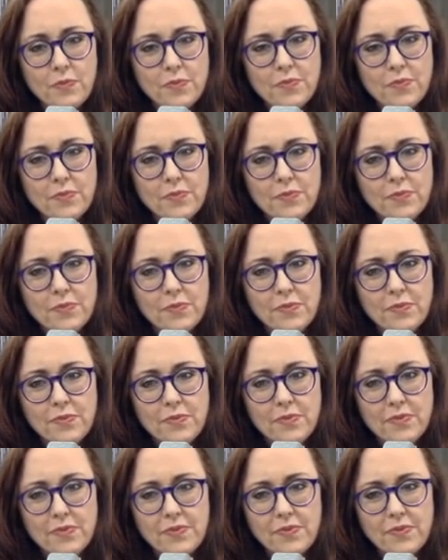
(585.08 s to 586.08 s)

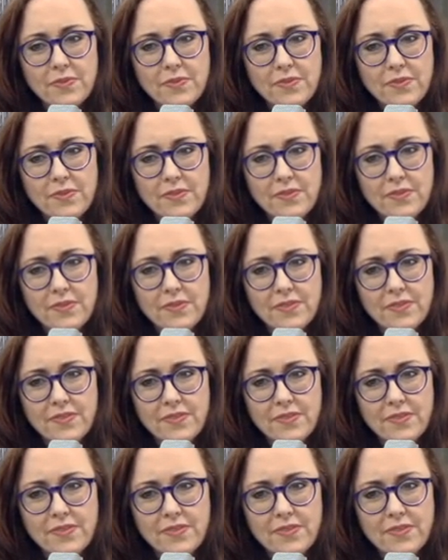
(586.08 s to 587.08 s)

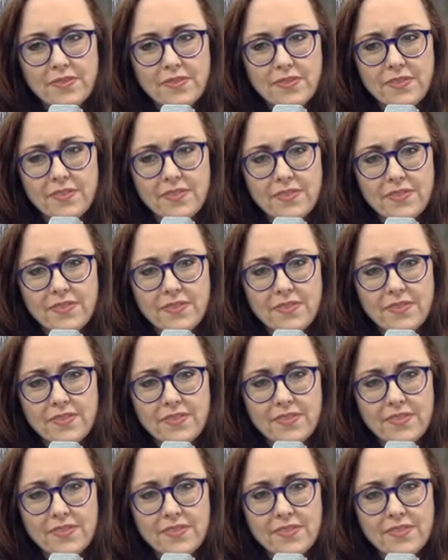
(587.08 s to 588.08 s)

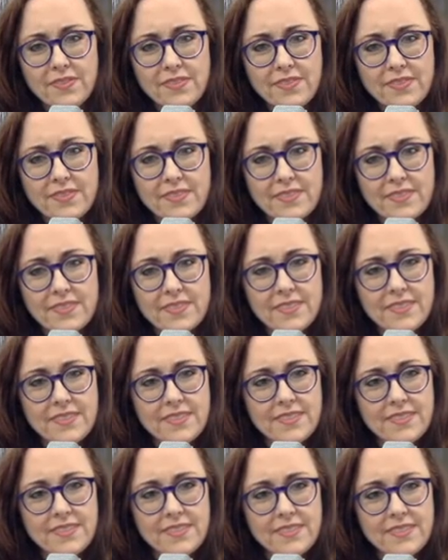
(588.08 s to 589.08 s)

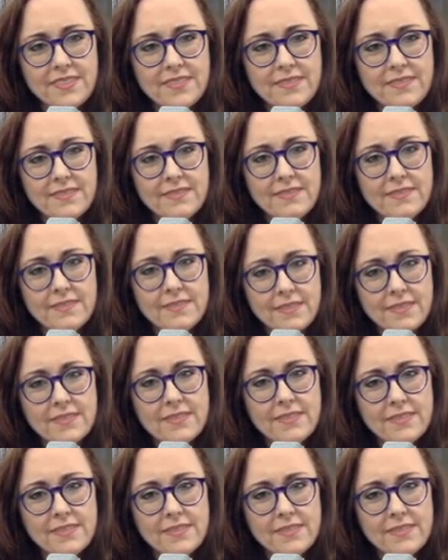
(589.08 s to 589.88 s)
No words are spoken by the person on screen.